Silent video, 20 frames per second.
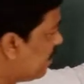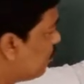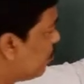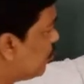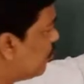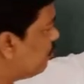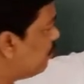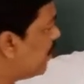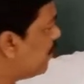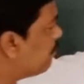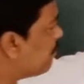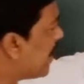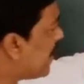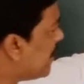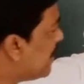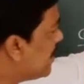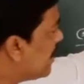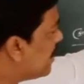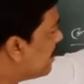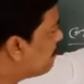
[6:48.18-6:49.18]
what we mean by
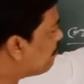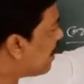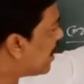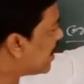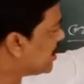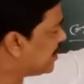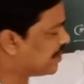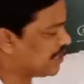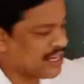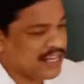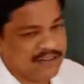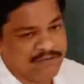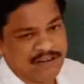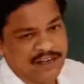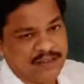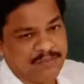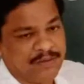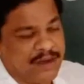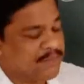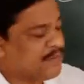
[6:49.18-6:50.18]
partial
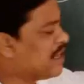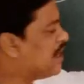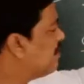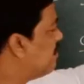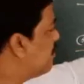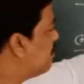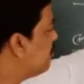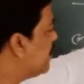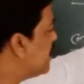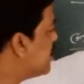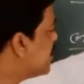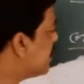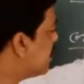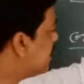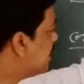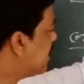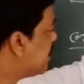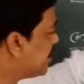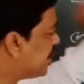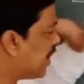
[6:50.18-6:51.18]
equilibrium. Equilibrium
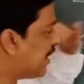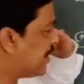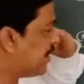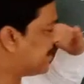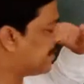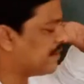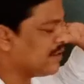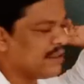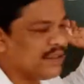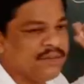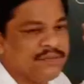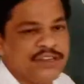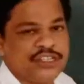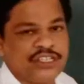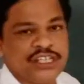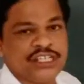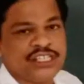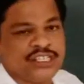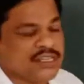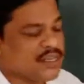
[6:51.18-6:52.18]
means the state
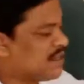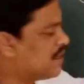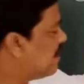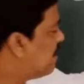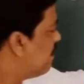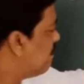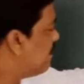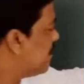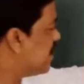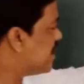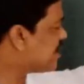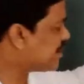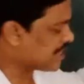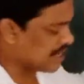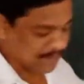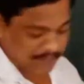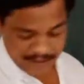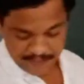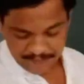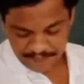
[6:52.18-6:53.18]
which is very
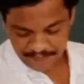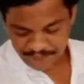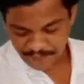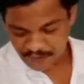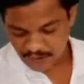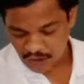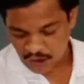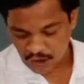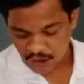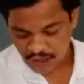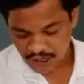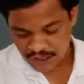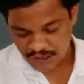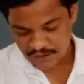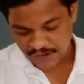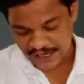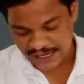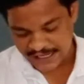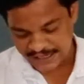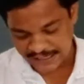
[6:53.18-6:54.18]
stable, or
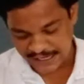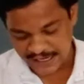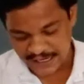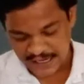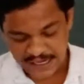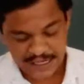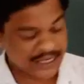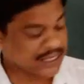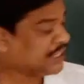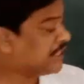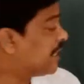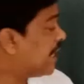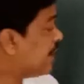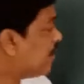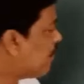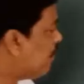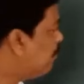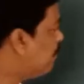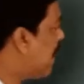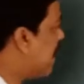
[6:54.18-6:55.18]
you can say
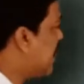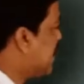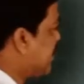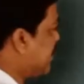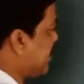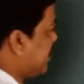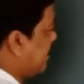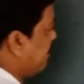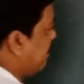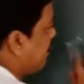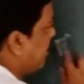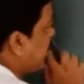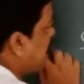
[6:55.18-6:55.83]
state of balance. For